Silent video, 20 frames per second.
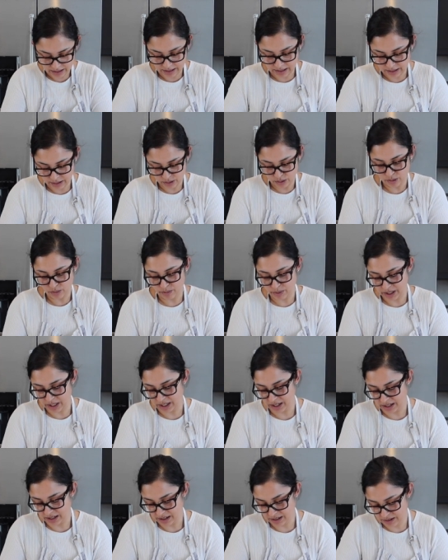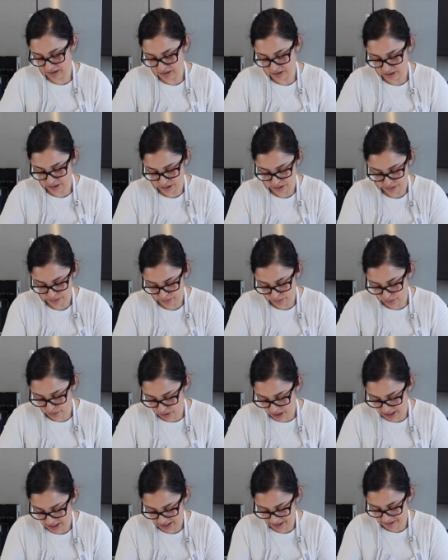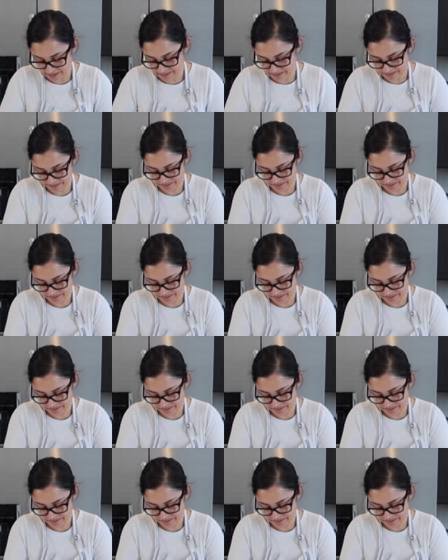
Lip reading: This will be loaf 1.